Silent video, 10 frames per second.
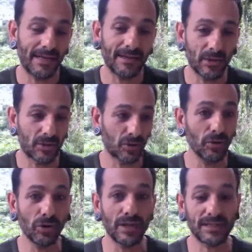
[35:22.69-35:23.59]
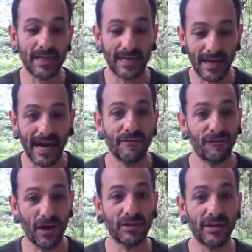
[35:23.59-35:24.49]
The truth is that I
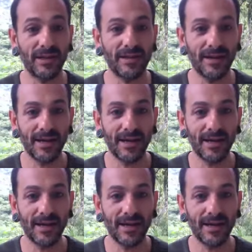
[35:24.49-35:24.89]
felt it.